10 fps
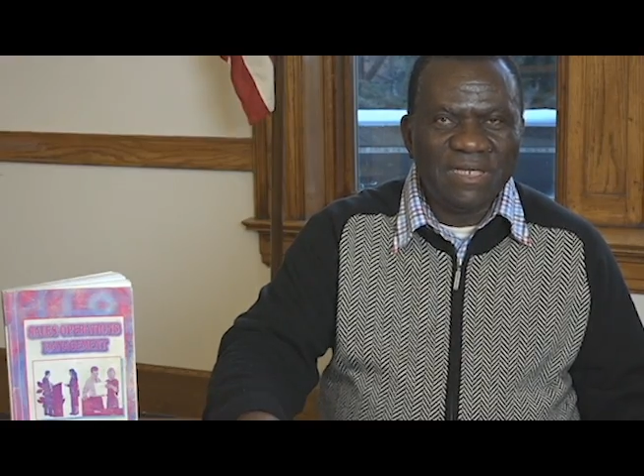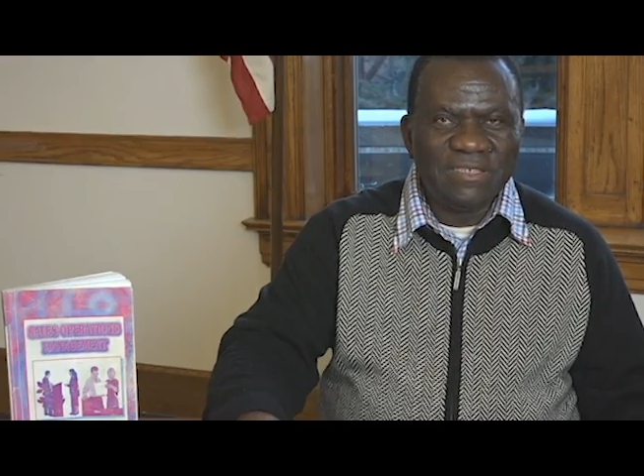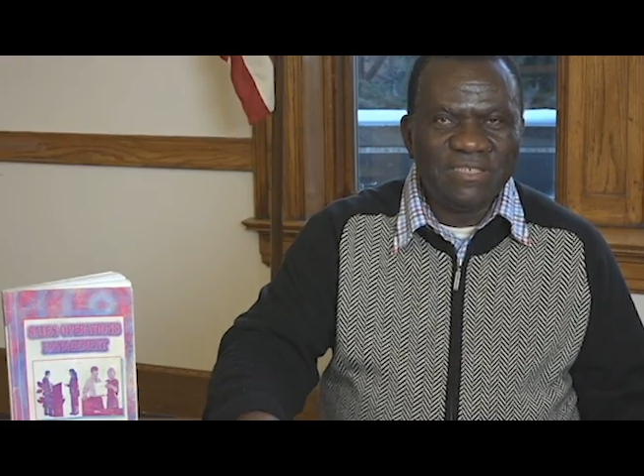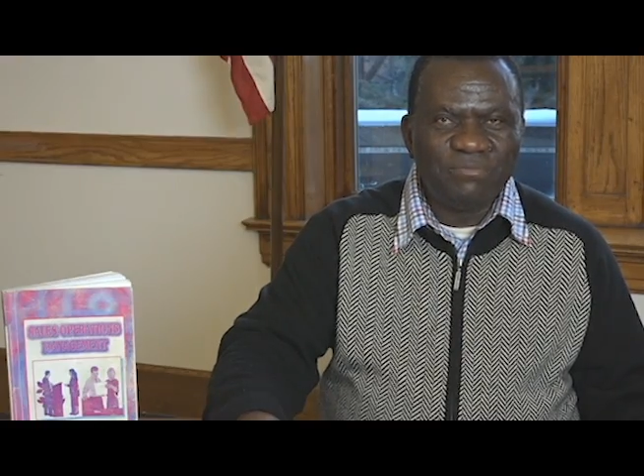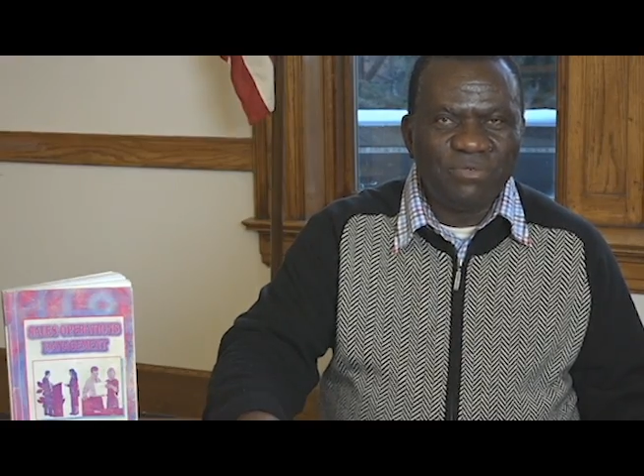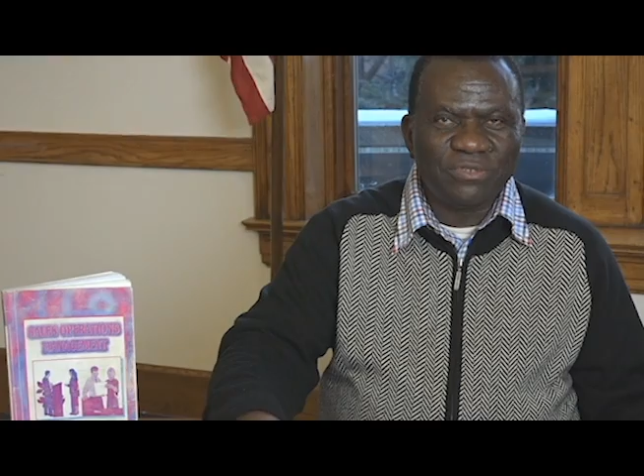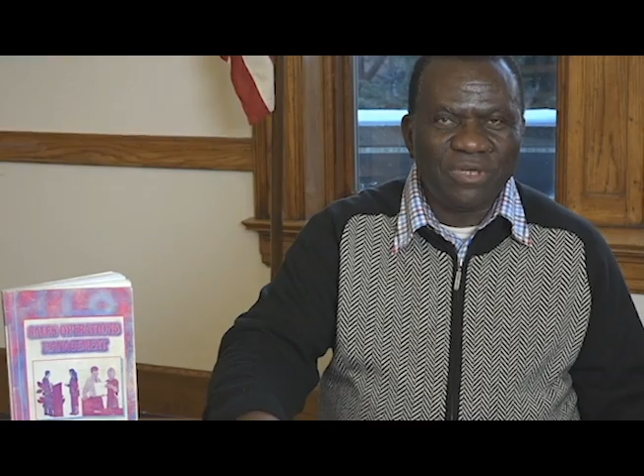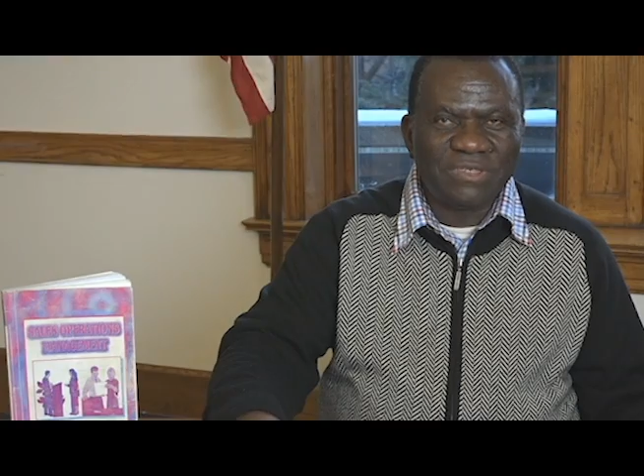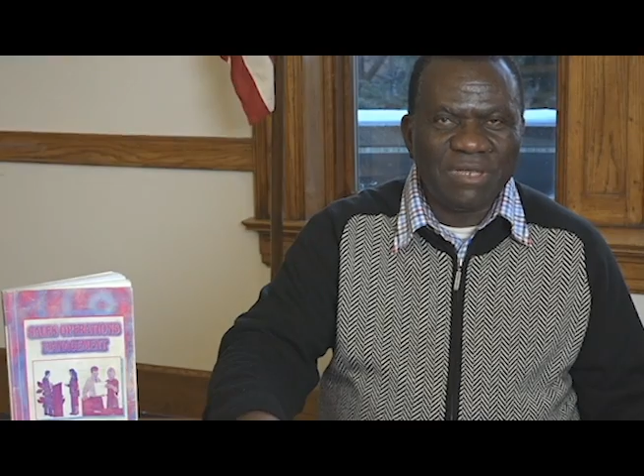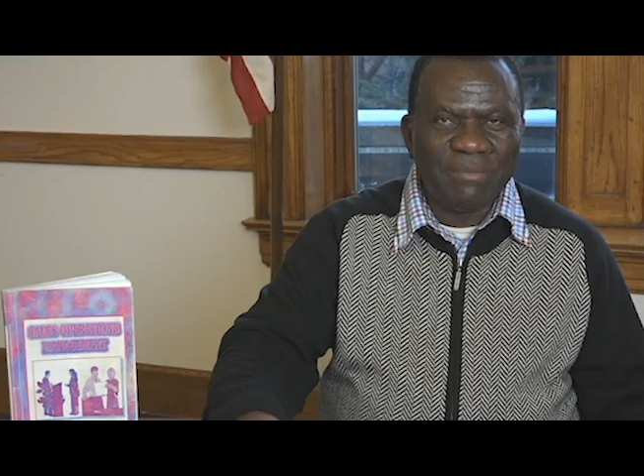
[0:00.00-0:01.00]
This book
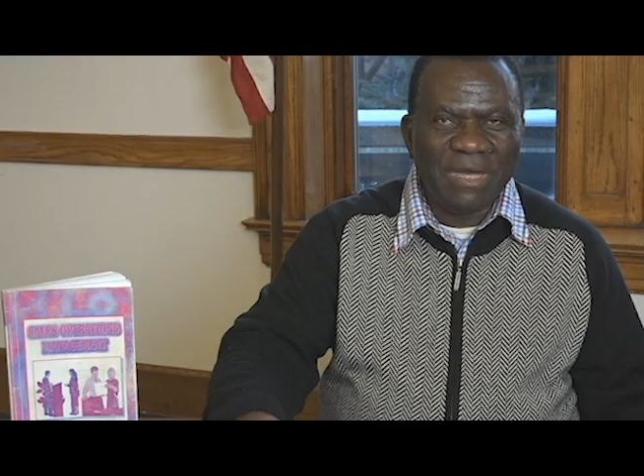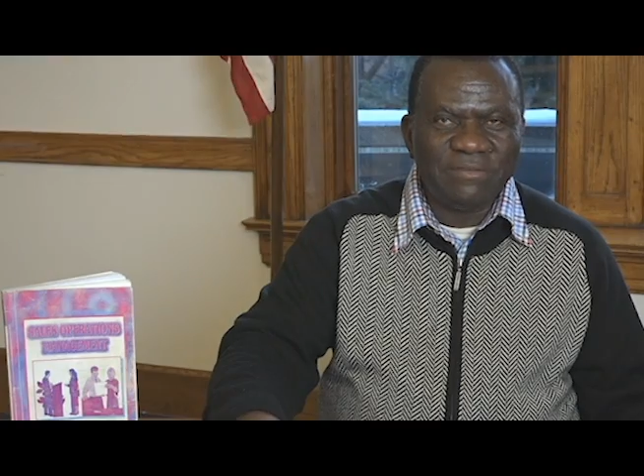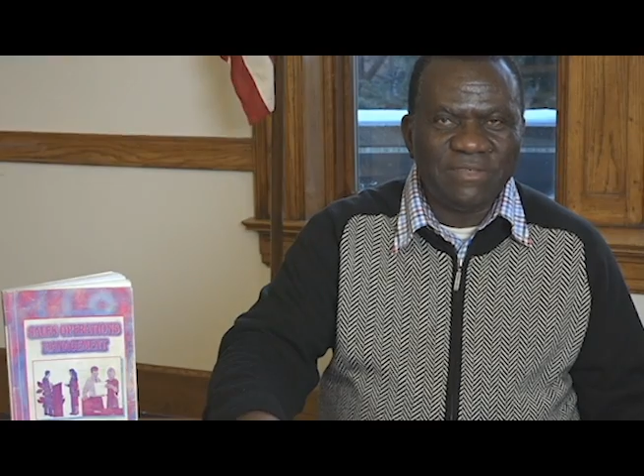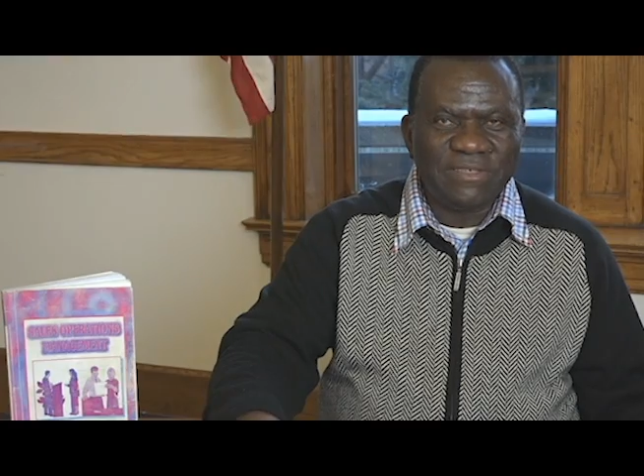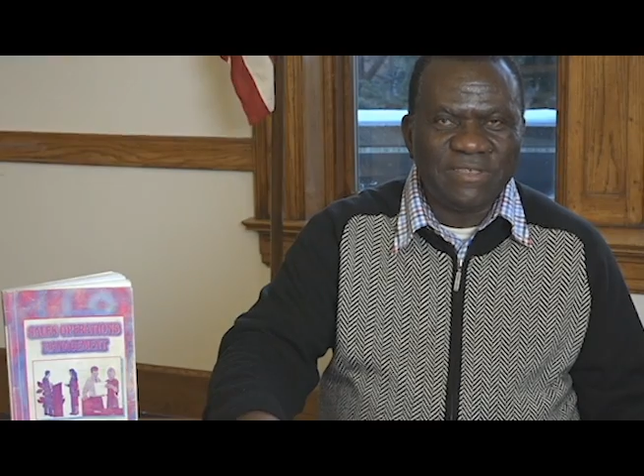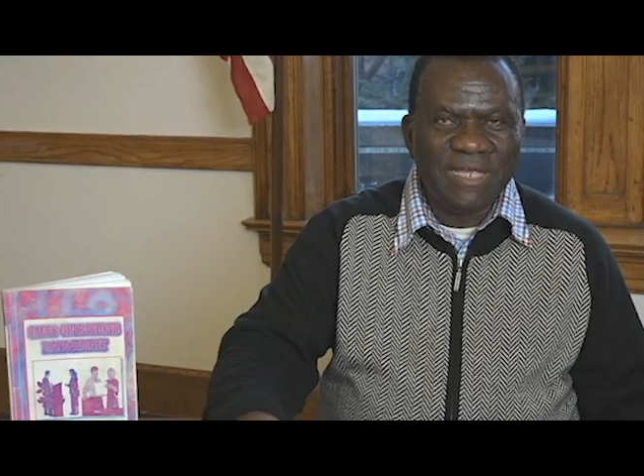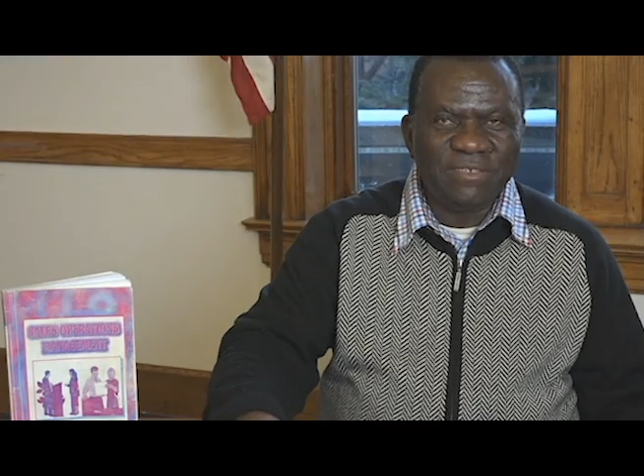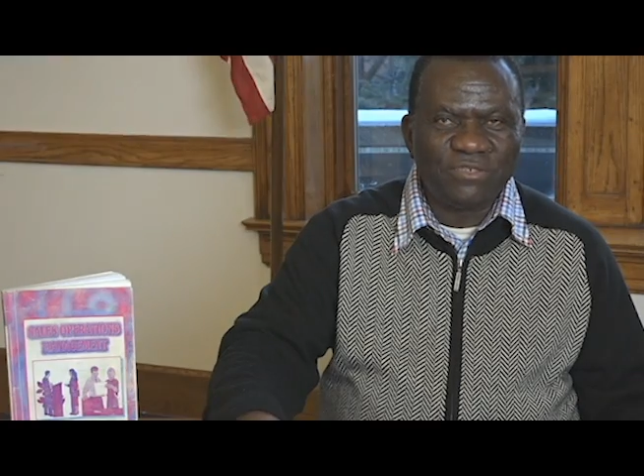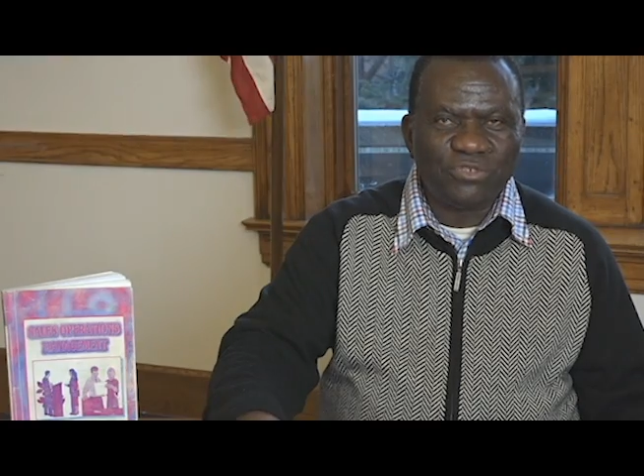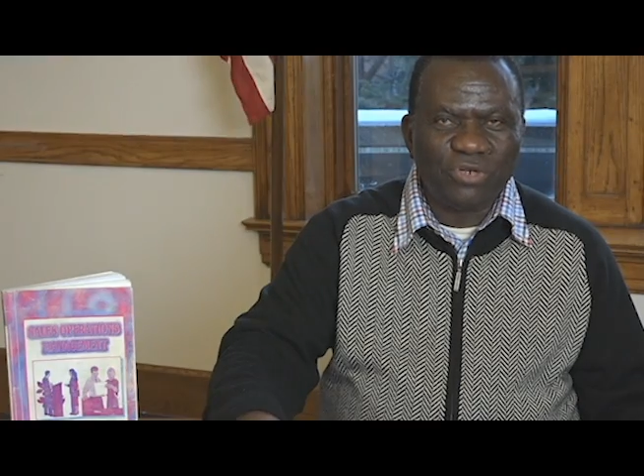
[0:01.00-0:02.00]
talks about the
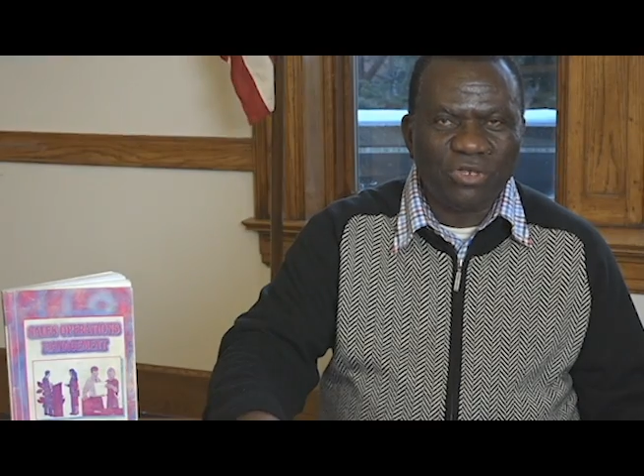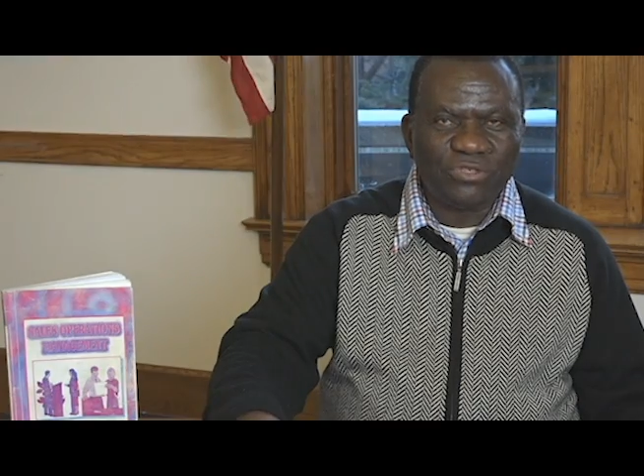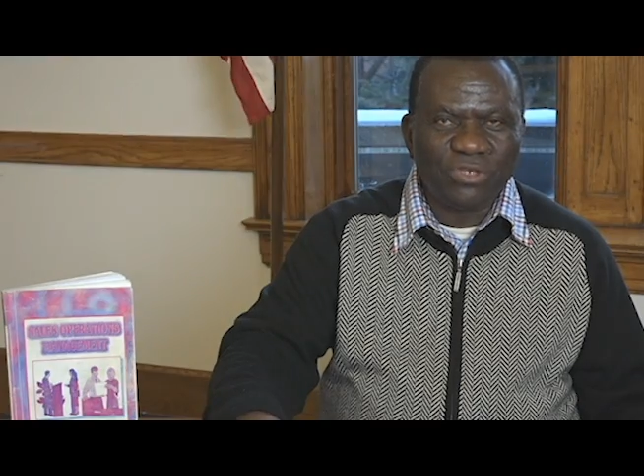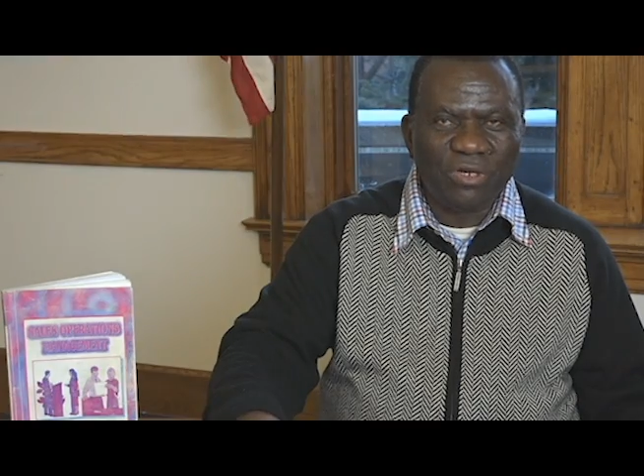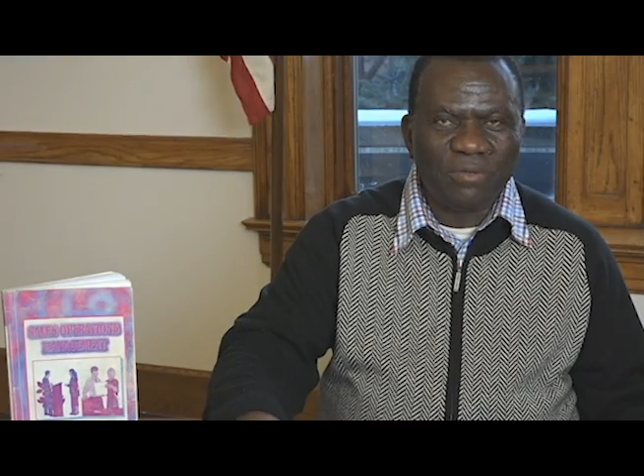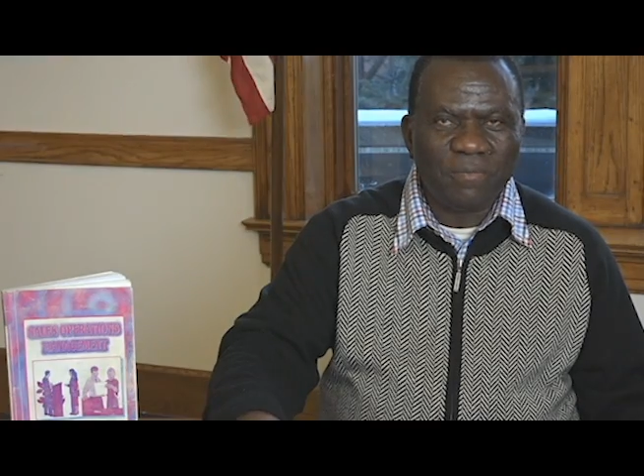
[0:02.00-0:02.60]
sales structure